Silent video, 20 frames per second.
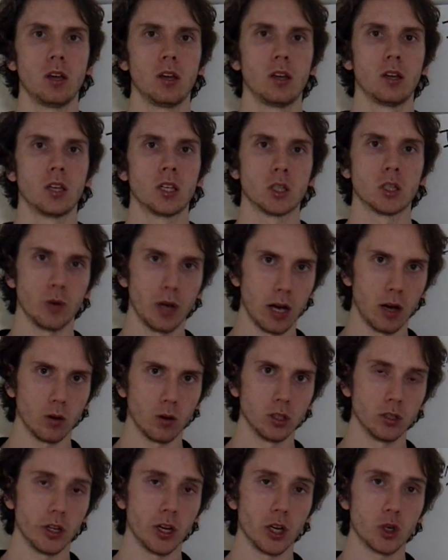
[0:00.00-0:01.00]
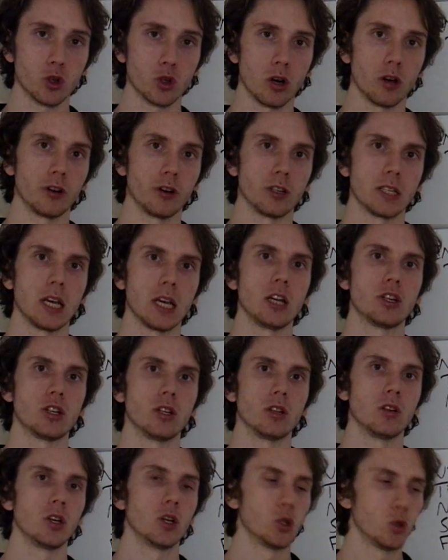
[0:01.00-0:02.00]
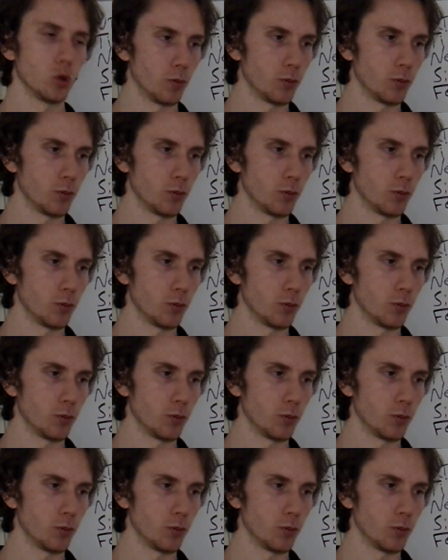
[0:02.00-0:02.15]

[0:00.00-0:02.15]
So now, let us draw our attention to